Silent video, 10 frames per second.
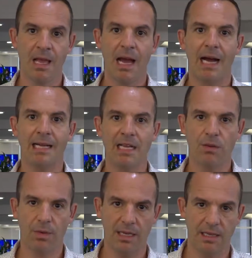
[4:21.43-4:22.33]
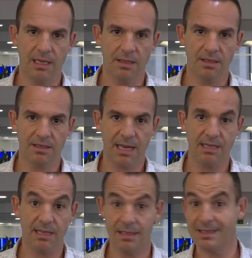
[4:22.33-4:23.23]
And equally, the
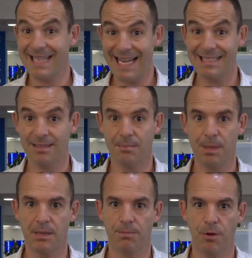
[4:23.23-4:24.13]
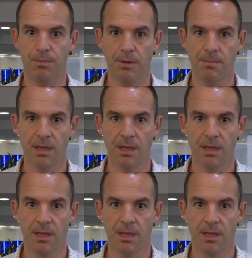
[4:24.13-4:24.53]
understanding that debt is a big problem